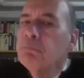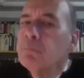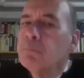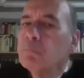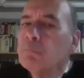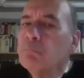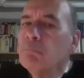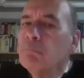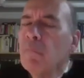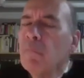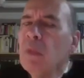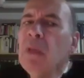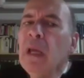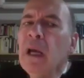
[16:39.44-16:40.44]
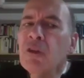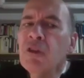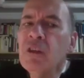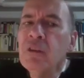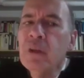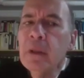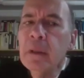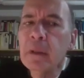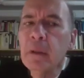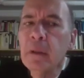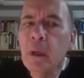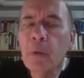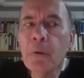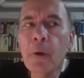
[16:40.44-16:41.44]
Yeah, she did.
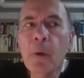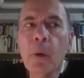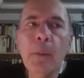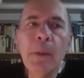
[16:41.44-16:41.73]
Although, I mean,